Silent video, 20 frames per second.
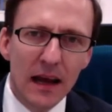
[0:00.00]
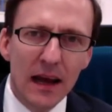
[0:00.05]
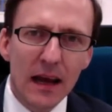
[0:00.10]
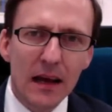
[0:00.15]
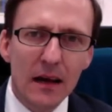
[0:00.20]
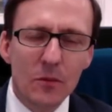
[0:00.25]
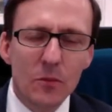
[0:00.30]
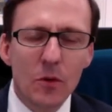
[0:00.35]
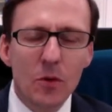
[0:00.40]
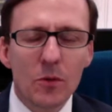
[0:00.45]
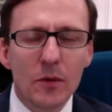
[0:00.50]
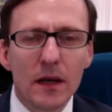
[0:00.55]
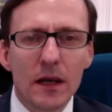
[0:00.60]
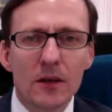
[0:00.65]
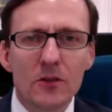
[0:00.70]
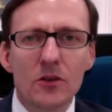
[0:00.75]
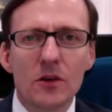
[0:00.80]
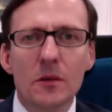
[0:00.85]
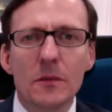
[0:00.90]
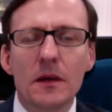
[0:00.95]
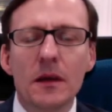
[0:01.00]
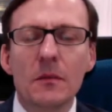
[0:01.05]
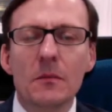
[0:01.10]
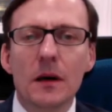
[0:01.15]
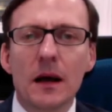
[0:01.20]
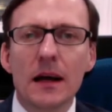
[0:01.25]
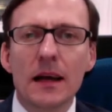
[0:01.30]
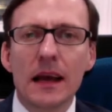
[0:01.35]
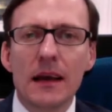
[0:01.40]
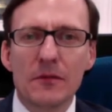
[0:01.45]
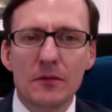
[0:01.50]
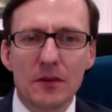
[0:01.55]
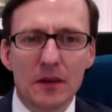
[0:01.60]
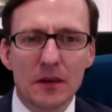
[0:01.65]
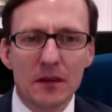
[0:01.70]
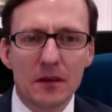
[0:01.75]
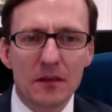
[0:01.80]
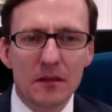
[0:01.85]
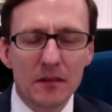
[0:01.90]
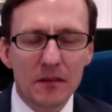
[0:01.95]
and what we actually mean by
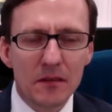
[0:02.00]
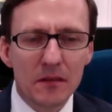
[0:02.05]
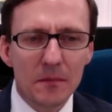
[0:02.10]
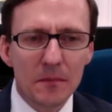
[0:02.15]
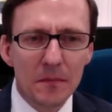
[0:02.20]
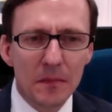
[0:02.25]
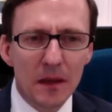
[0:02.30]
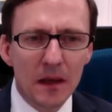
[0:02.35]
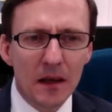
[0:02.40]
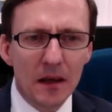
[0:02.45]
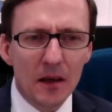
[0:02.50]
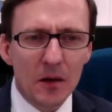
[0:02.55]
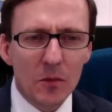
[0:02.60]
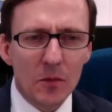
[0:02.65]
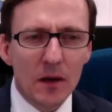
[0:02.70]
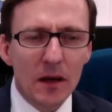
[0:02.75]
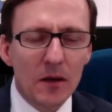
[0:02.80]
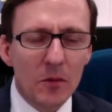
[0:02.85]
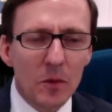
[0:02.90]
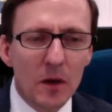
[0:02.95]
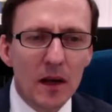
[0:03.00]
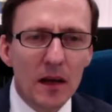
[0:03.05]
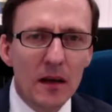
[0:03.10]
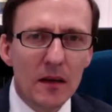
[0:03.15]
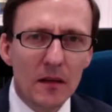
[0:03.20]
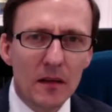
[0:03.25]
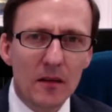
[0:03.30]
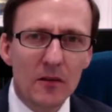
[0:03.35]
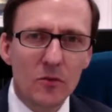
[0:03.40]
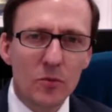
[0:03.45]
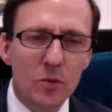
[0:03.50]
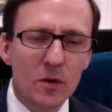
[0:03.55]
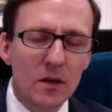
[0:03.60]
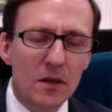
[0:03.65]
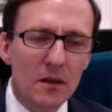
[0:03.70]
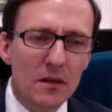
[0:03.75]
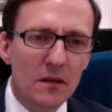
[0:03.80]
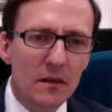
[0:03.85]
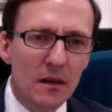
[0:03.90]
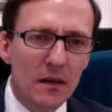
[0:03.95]
evidence. We hear this
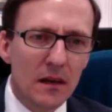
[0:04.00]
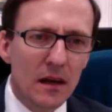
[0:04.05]
word